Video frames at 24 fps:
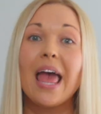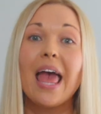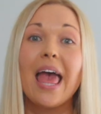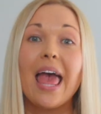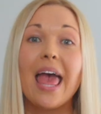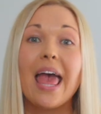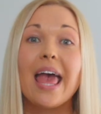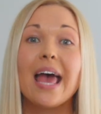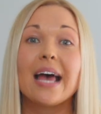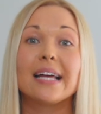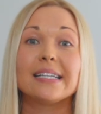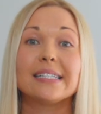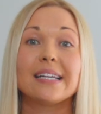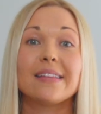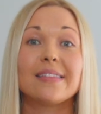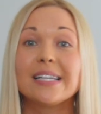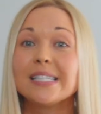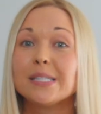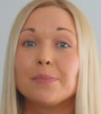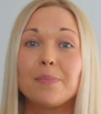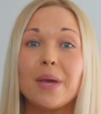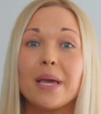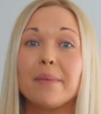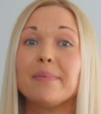and
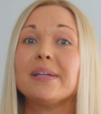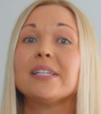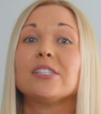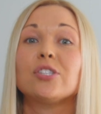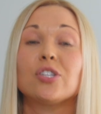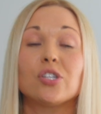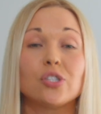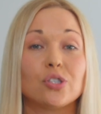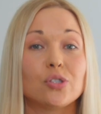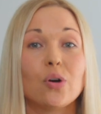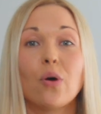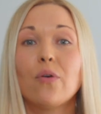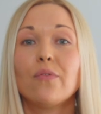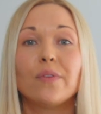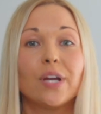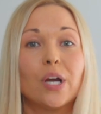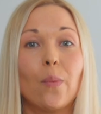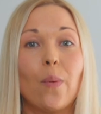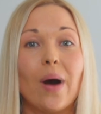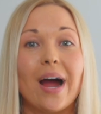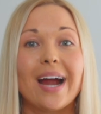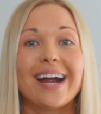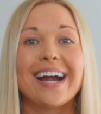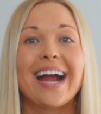these babies don't
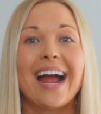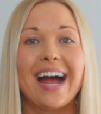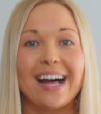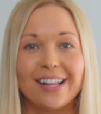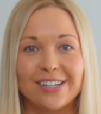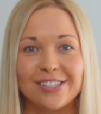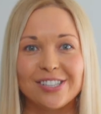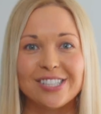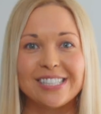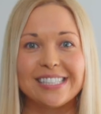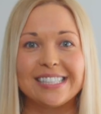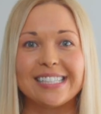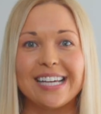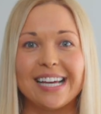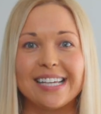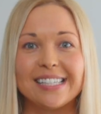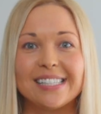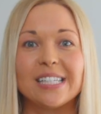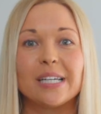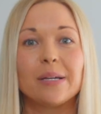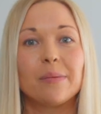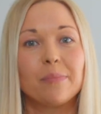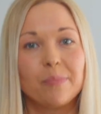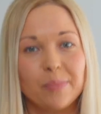require allergy
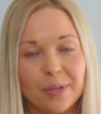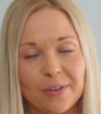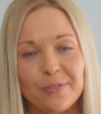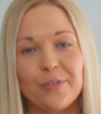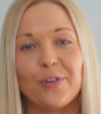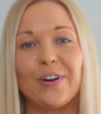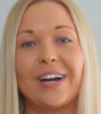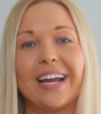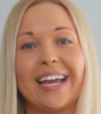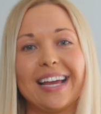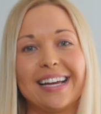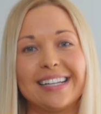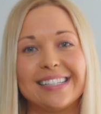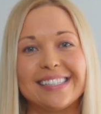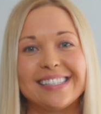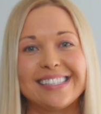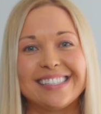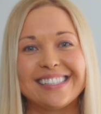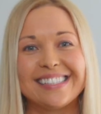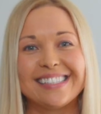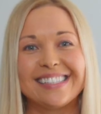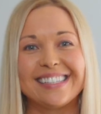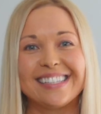testing beforehand.